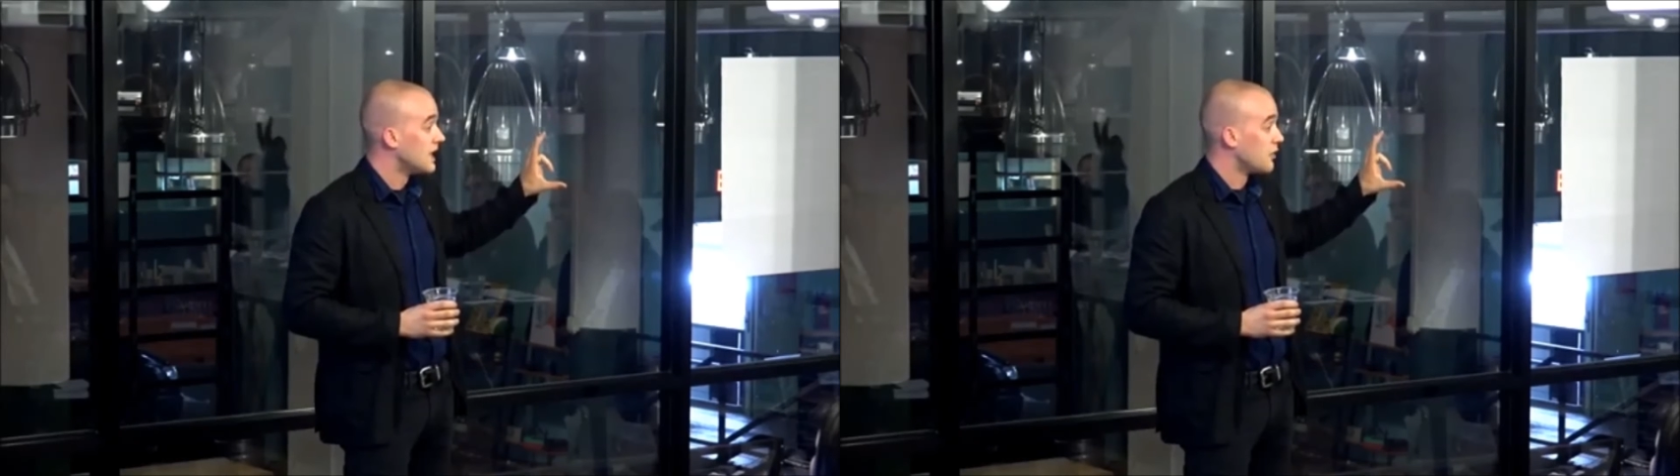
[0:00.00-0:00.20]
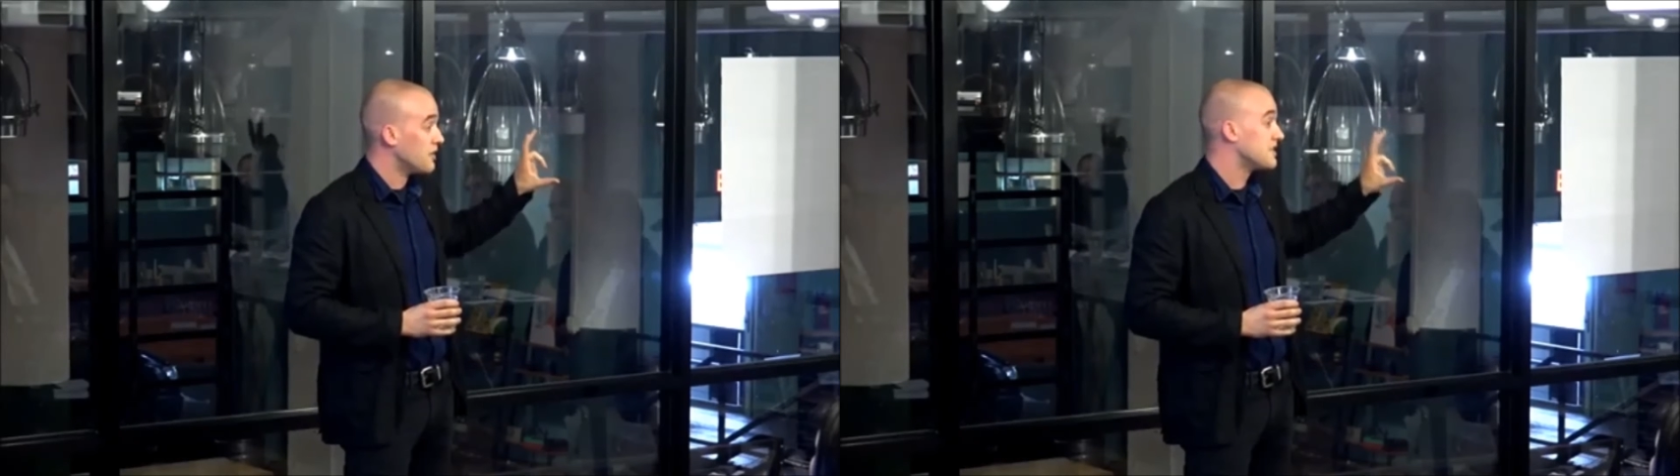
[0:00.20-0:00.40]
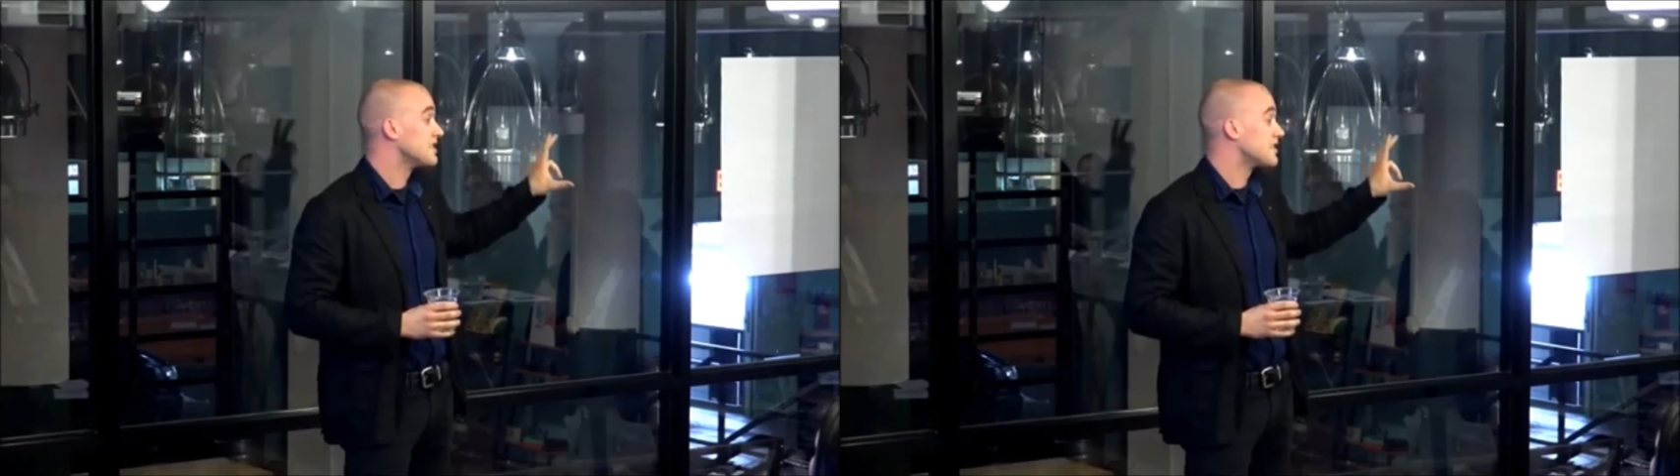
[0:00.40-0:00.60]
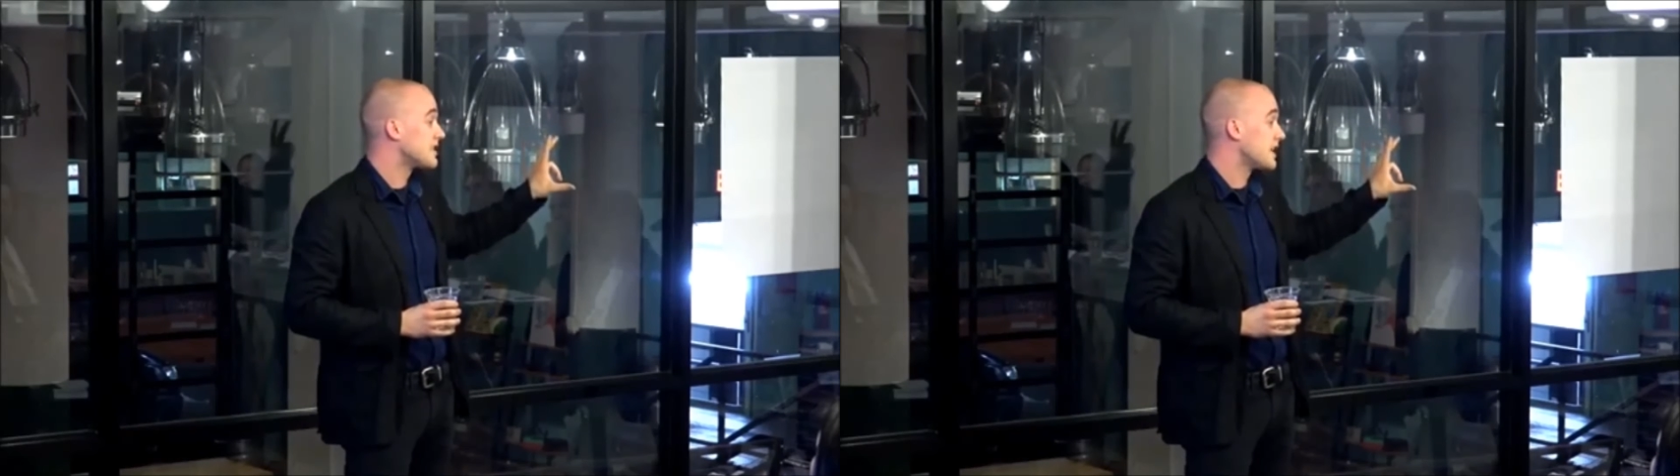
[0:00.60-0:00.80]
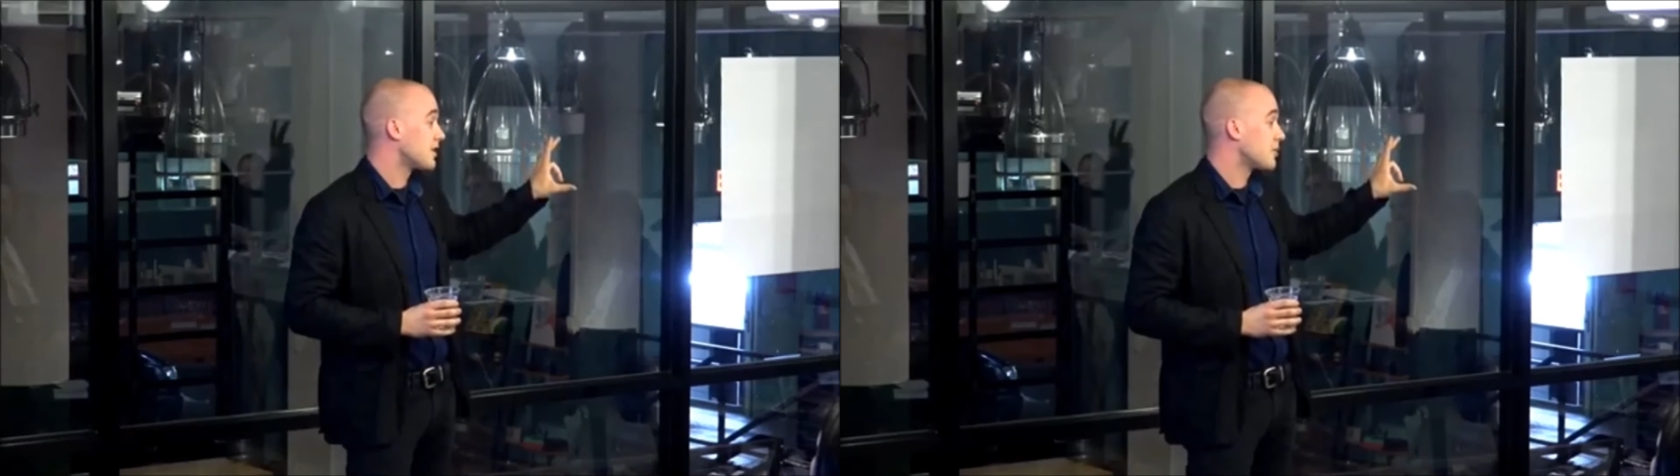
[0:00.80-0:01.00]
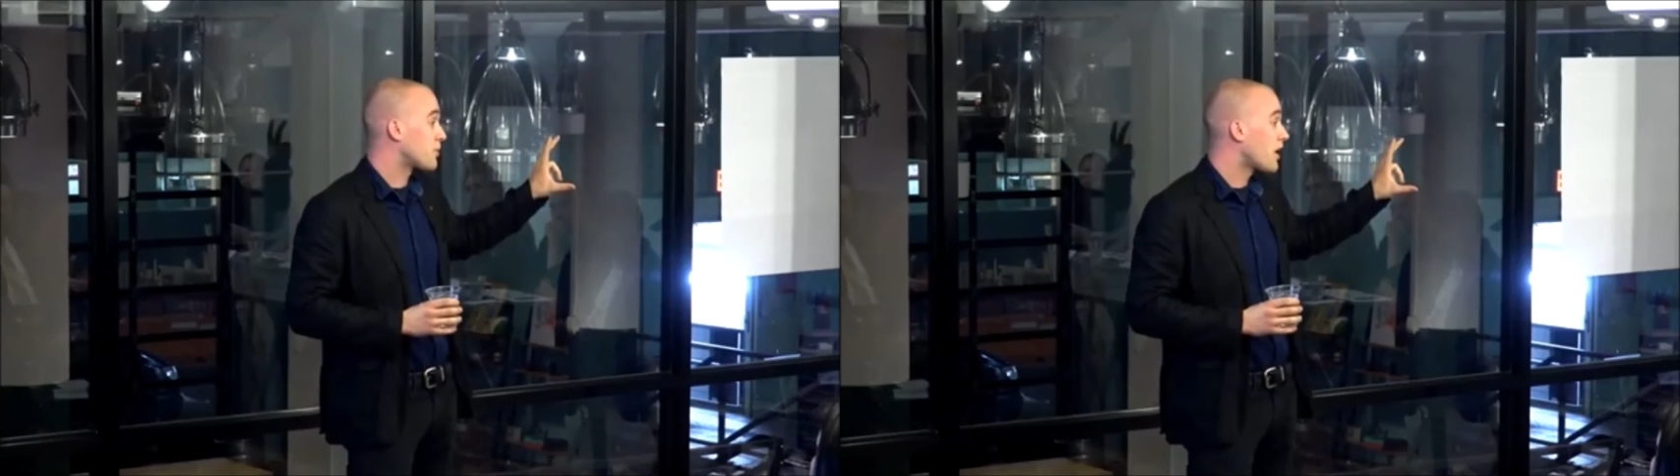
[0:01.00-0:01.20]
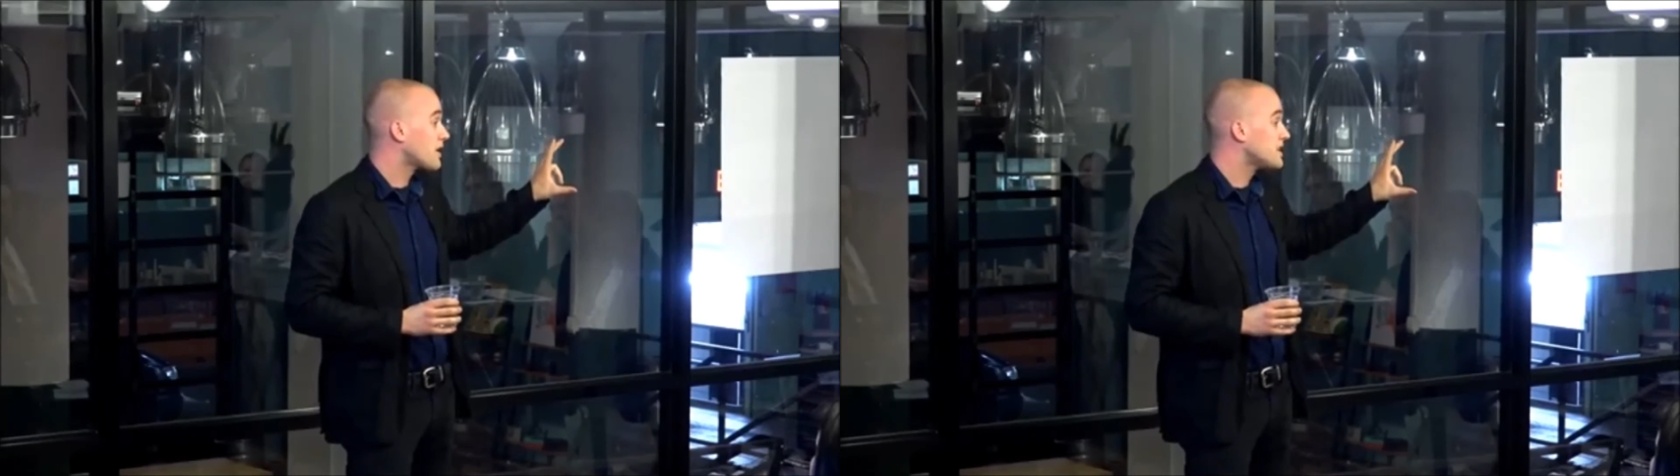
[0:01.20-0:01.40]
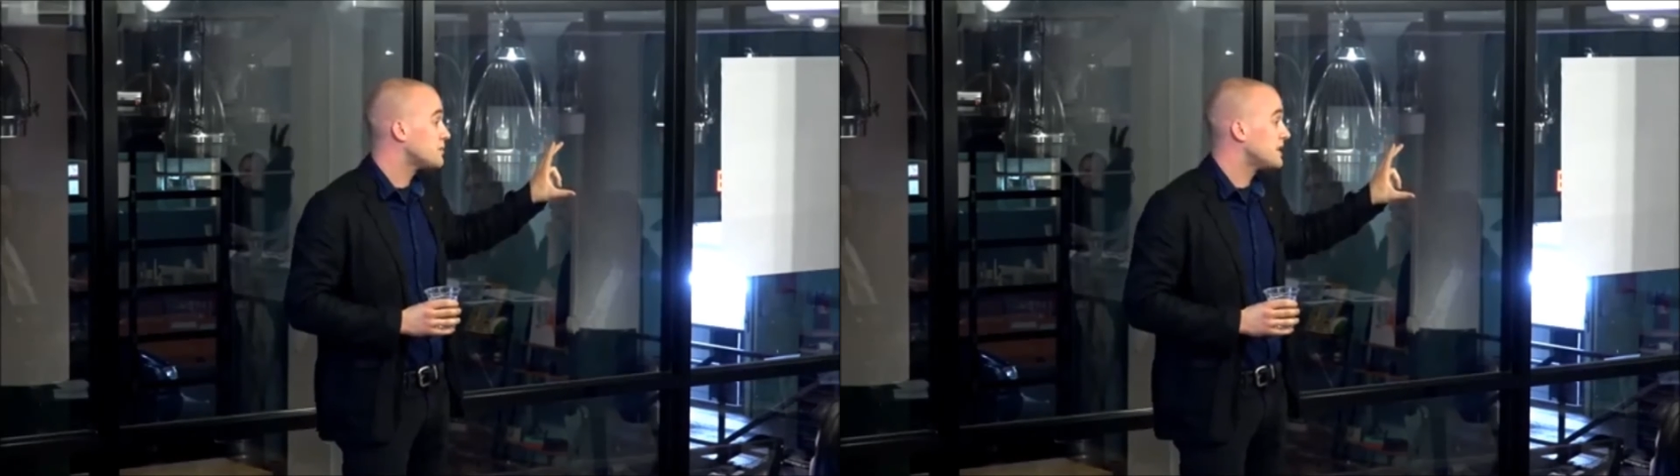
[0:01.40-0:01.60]
The reason it's a standalone
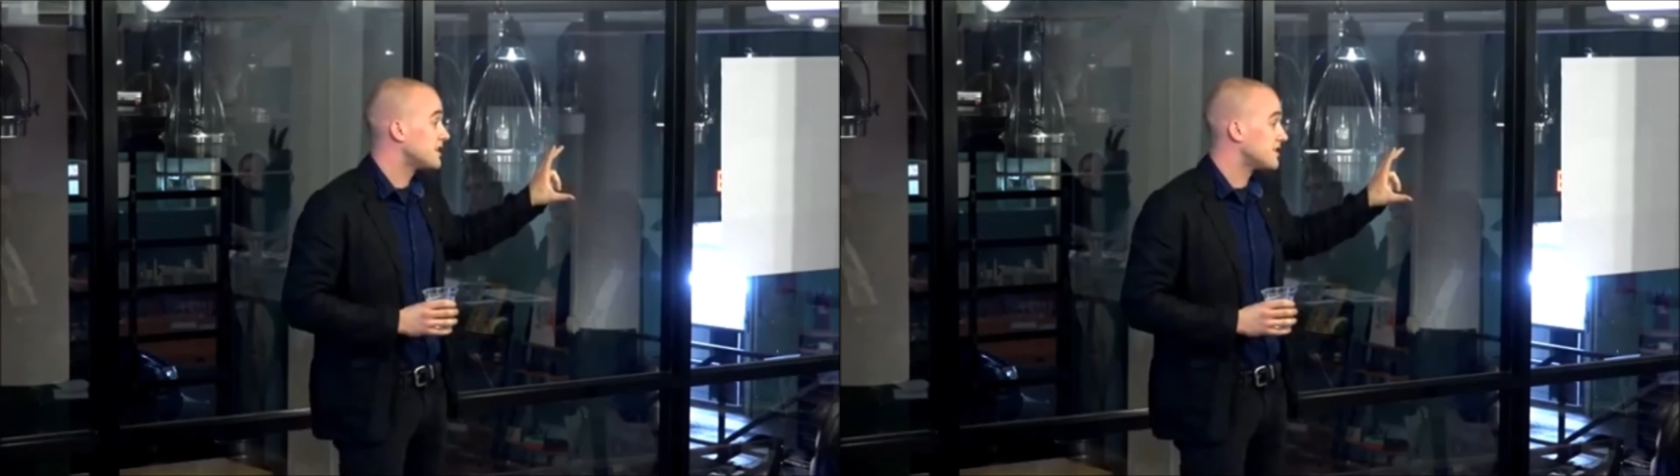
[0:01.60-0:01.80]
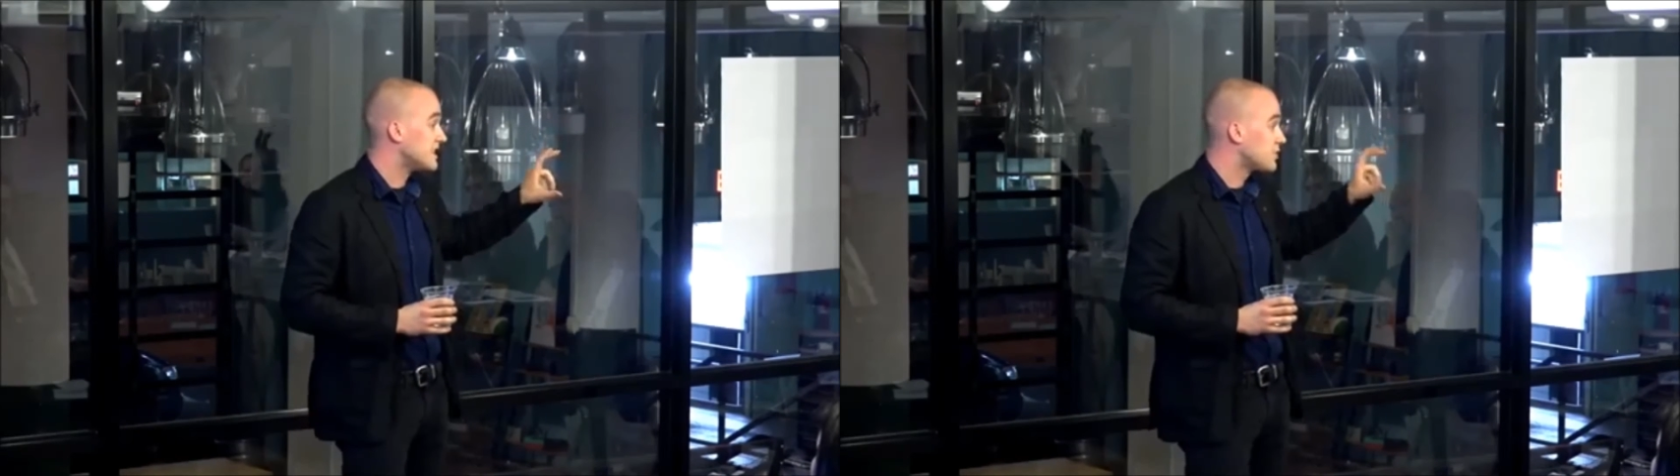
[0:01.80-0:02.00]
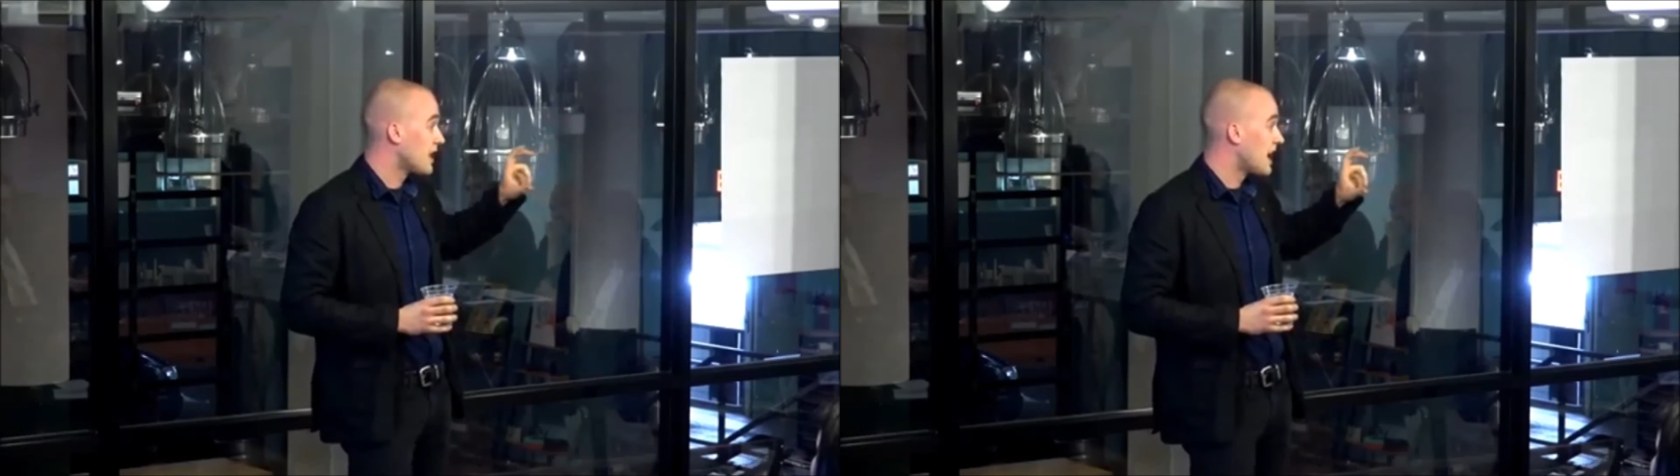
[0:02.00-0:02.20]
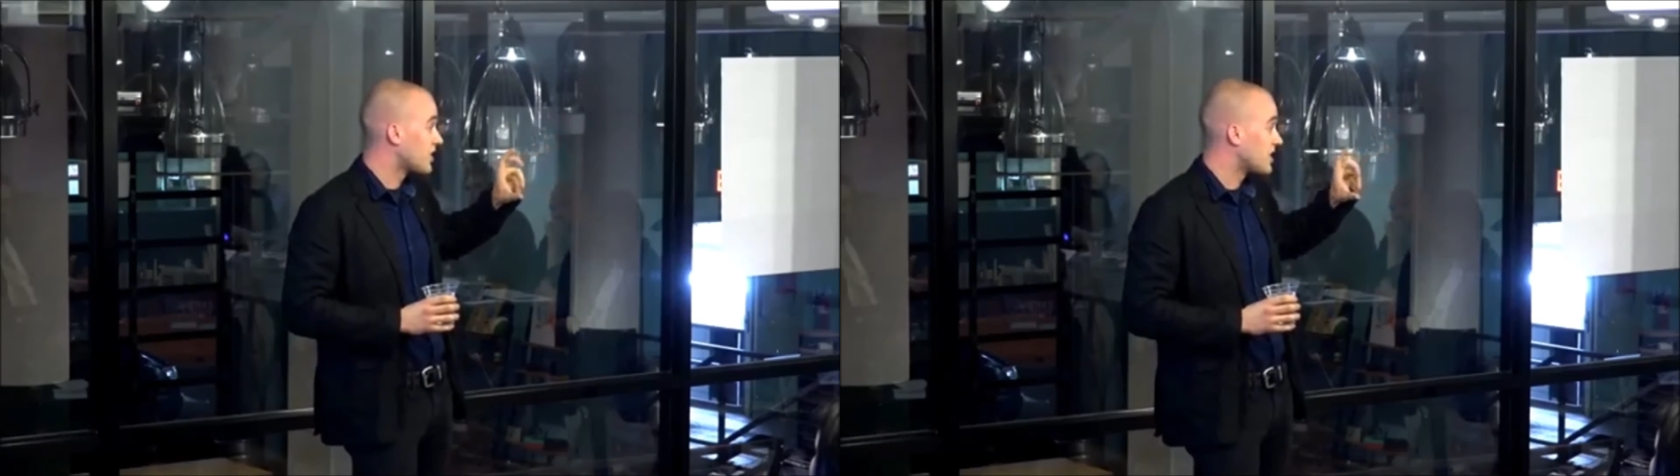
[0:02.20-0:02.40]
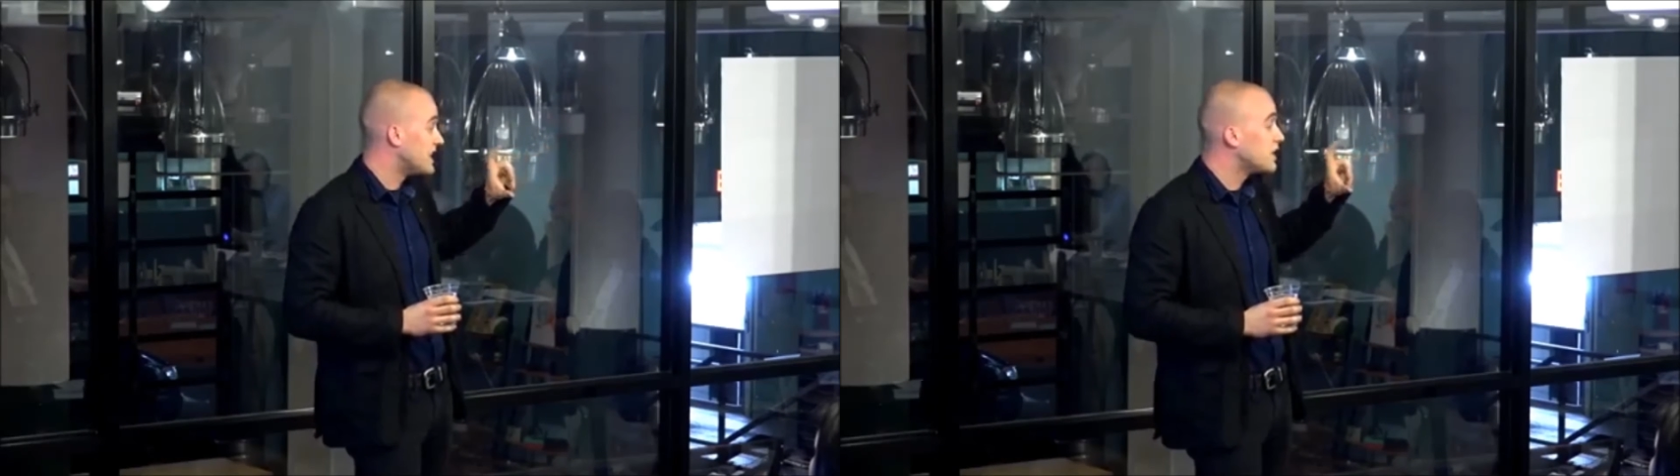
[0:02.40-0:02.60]
product is because this will actually